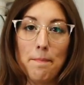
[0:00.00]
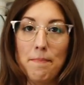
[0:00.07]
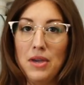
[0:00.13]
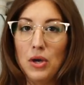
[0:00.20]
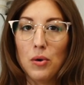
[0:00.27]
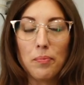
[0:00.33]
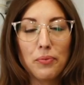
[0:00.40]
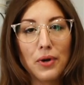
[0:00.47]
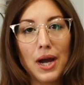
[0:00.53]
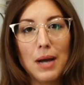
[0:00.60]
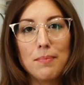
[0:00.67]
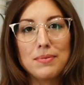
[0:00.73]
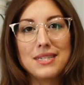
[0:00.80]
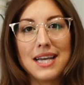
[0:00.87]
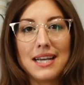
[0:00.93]
meal
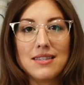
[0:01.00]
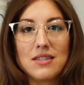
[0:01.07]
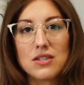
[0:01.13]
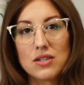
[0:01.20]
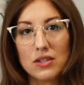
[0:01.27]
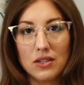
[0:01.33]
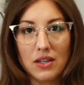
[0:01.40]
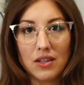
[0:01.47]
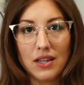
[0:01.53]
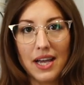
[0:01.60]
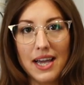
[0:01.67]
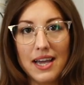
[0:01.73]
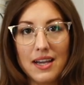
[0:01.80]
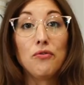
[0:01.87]
prep tends to look like.